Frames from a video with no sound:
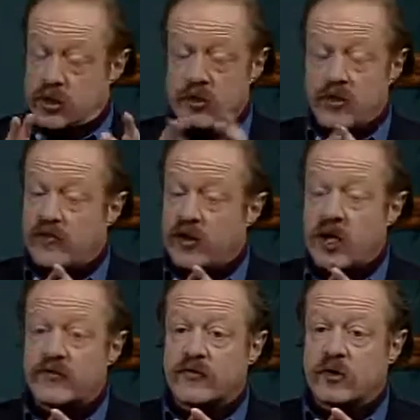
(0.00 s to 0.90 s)
German
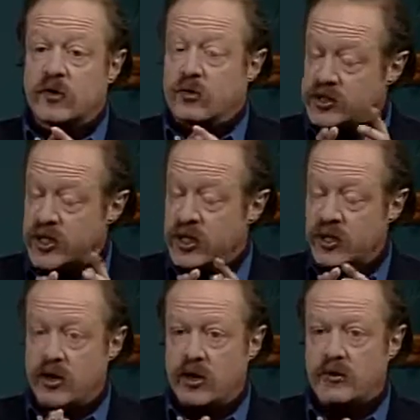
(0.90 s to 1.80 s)
philosopher who
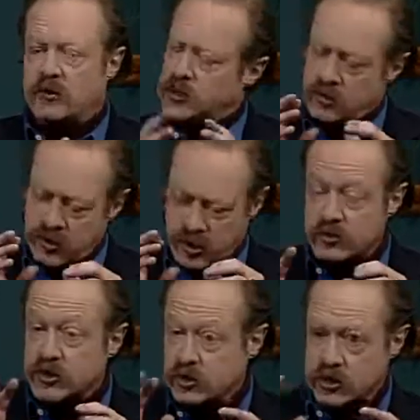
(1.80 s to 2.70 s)
preceded him, and he
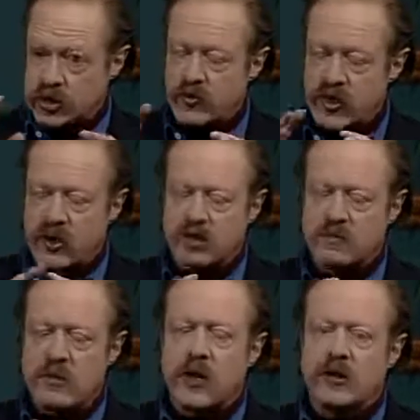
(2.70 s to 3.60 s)
was certainly
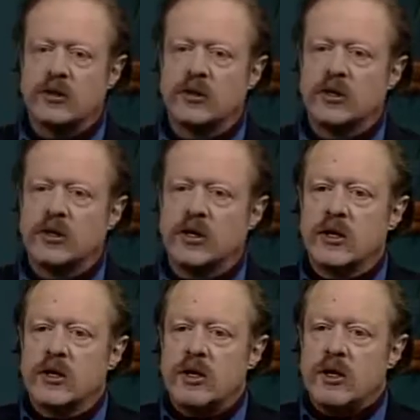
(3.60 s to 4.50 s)
Schopenhauer's model,
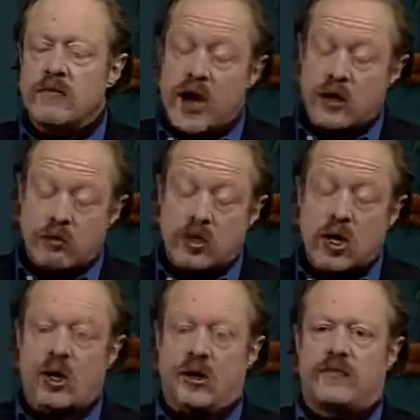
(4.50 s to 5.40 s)
Immanuel
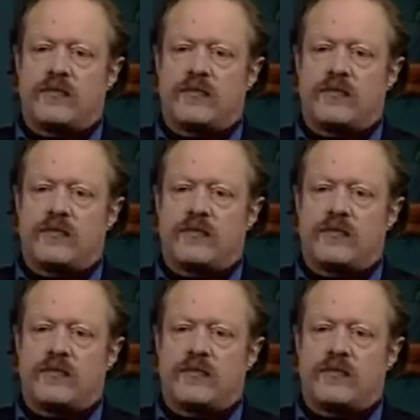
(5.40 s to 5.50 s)
Kant.